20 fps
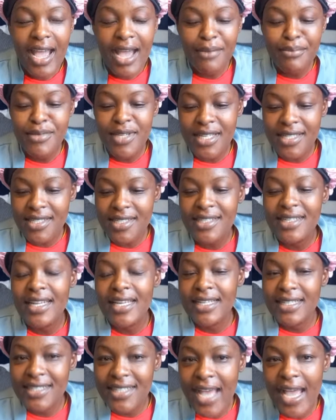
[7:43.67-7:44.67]
I'm just
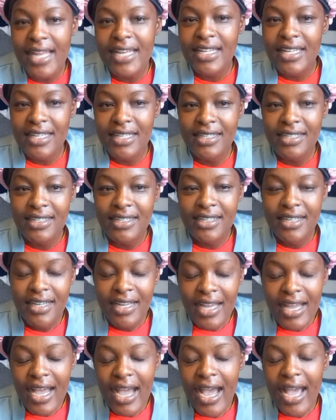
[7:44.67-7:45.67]
like turning.
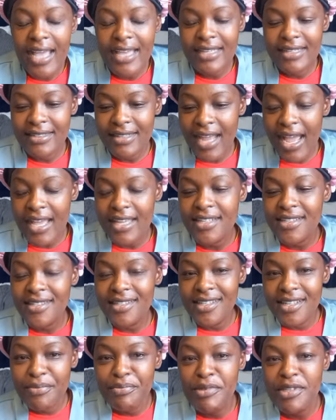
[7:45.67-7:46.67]
I
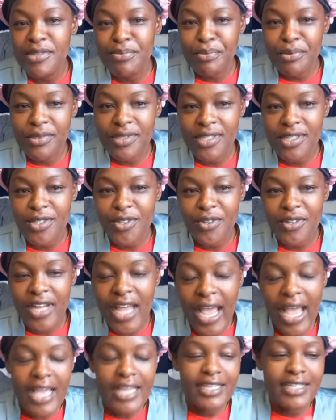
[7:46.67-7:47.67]
sleep this position,
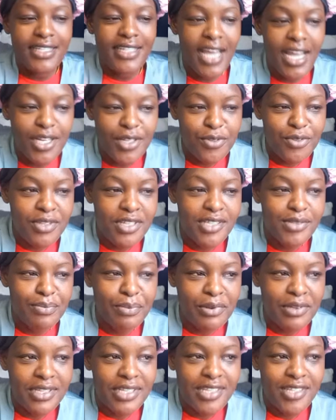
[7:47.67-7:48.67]
I turn to this
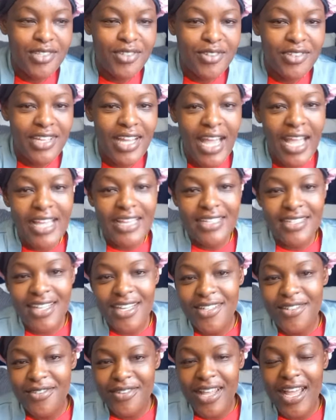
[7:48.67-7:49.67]
position, I
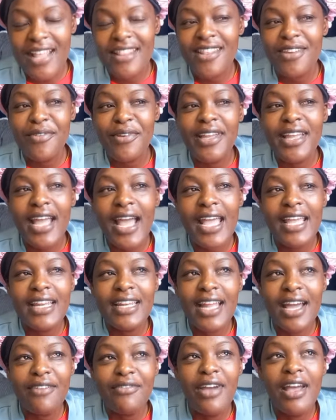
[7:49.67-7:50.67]
turn to, and the way I
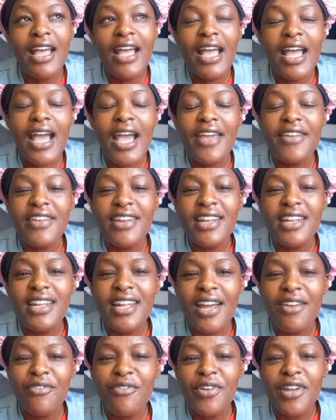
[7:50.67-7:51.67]
really
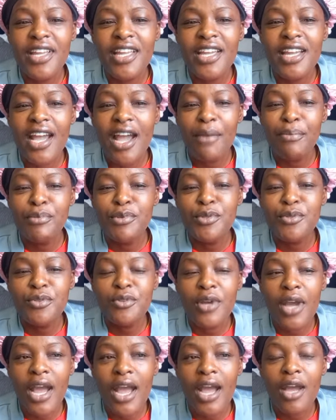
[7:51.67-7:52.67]
love waking up
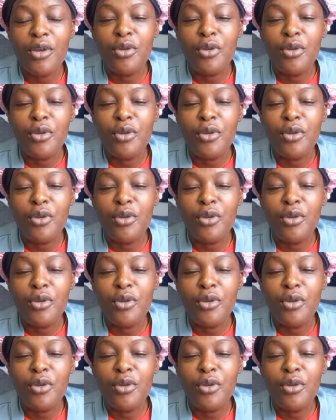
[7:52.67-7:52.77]
to a